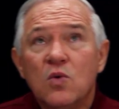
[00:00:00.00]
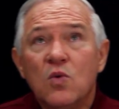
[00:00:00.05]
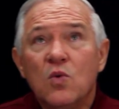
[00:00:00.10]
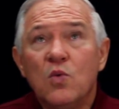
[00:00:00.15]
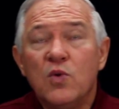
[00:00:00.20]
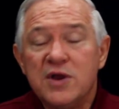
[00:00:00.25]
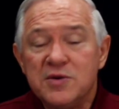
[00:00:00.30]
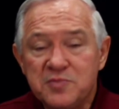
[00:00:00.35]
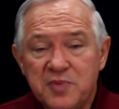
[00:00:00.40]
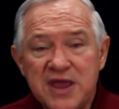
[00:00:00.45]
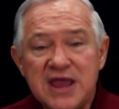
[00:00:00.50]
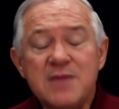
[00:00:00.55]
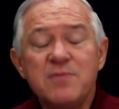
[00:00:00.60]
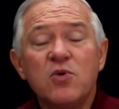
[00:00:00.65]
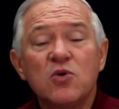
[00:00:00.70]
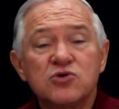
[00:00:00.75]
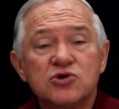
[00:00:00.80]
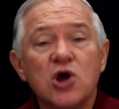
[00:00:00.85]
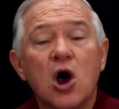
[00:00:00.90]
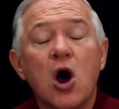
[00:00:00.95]
when
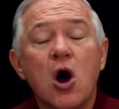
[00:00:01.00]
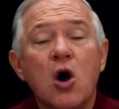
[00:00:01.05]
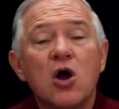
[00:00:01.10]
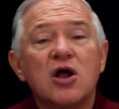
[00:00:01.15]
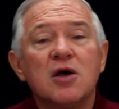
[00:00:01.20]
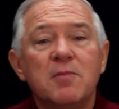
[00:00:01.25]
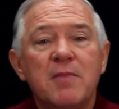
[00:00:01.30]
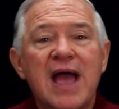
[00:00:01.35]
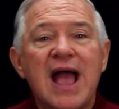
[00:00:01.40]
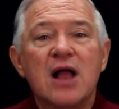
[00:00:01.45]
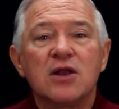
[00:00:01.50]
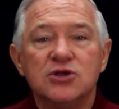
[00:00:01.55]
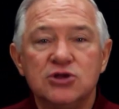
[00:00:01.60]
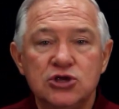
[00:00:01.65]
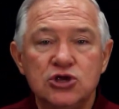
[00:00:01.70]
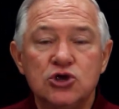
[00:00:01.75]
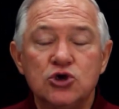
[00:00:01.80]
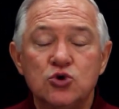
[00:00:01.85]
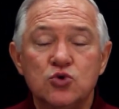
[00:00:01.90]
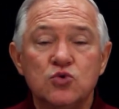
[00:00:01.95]
people talk about
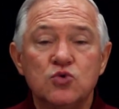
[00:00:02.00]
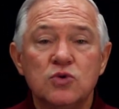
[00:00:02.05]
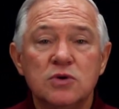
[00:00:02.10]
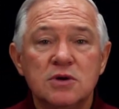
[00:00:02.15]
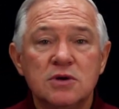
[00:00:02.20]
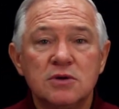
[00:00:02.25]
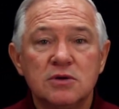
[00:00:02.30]
you